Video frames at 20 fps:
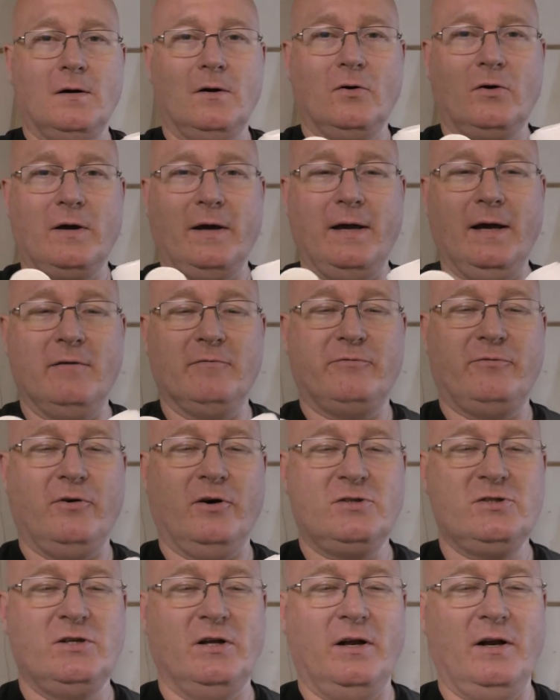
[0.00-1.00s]
Okay,
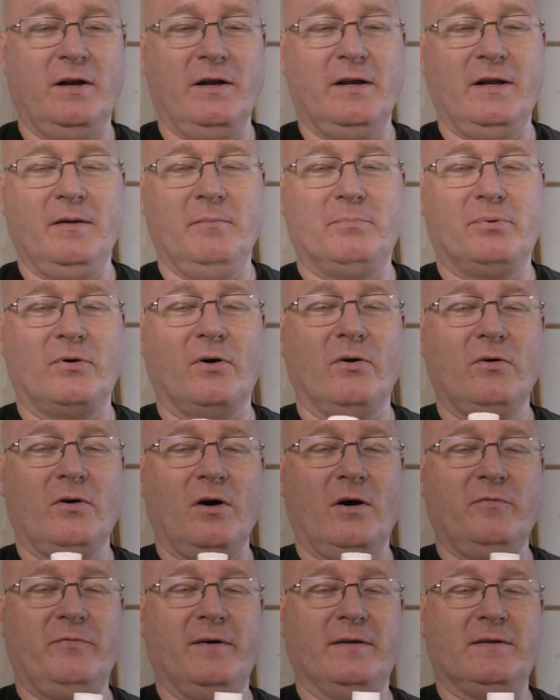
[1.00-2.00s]
unfortunately he
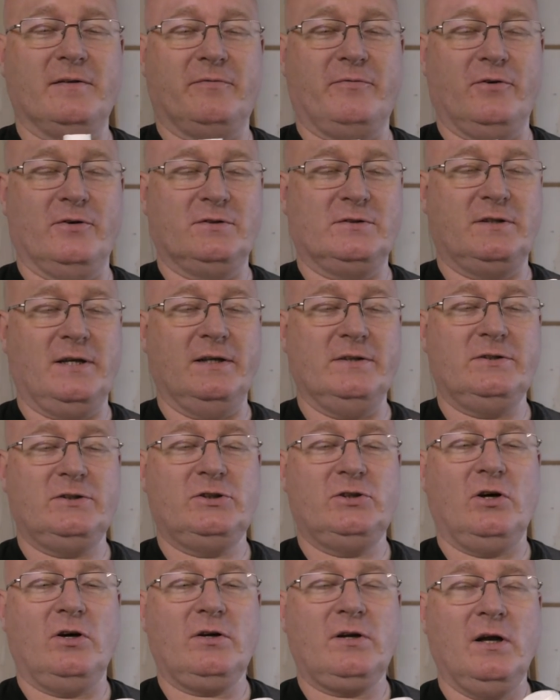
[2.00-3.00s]
broke off at the first
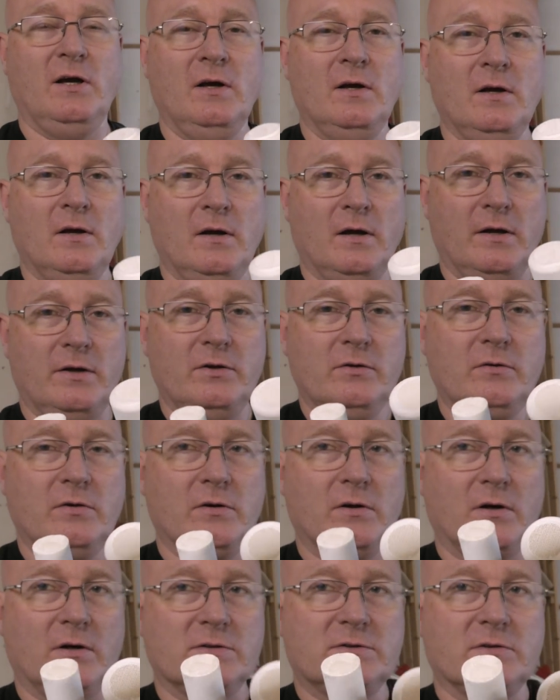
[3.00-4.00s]
test shot, and you
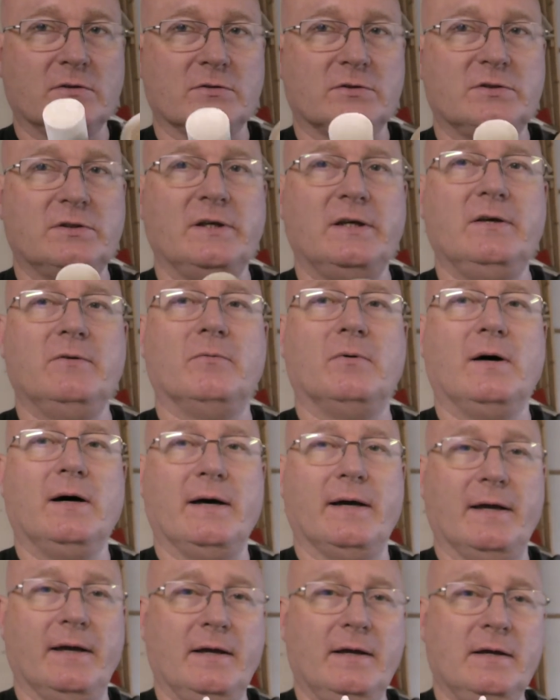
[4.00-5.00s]
can also see
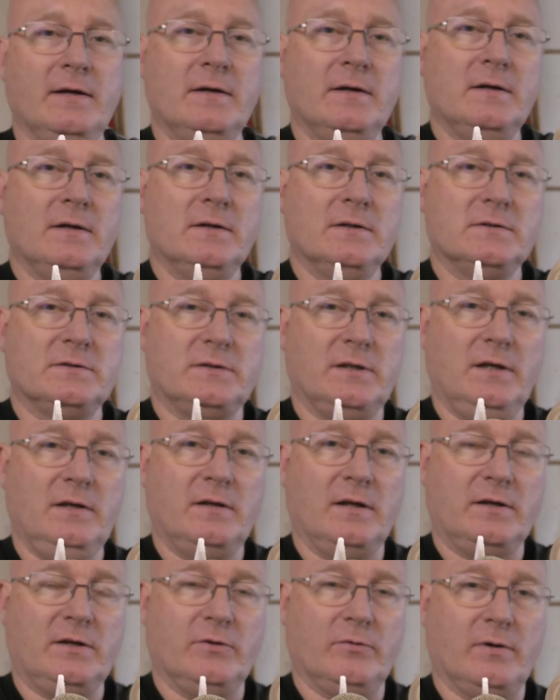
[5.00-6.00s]
why. See
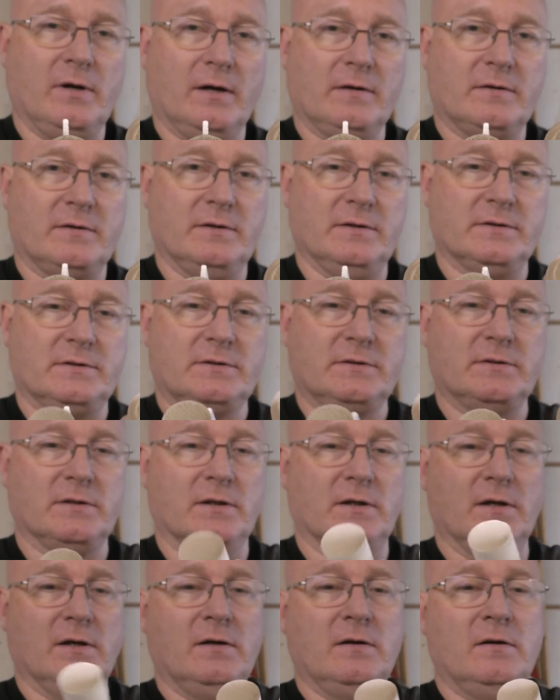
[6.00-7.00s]
that you got this
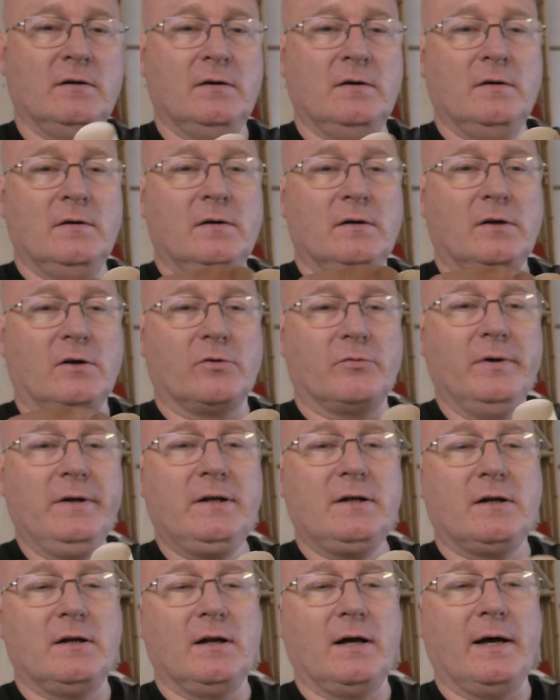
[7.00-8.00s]

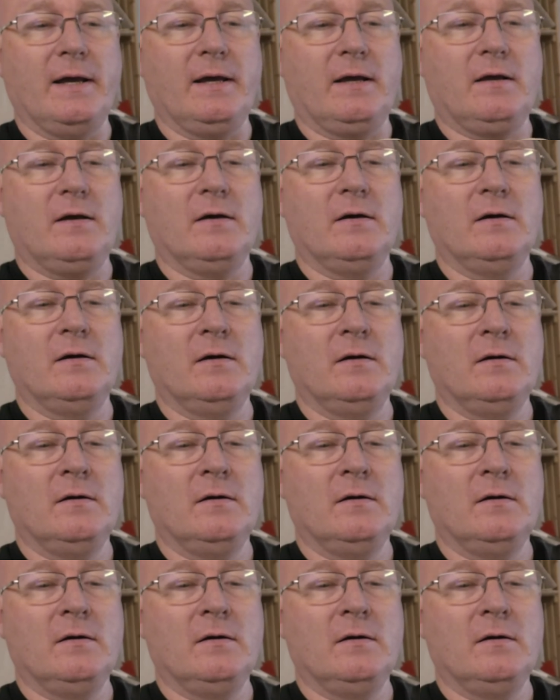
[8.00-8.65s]
grid-like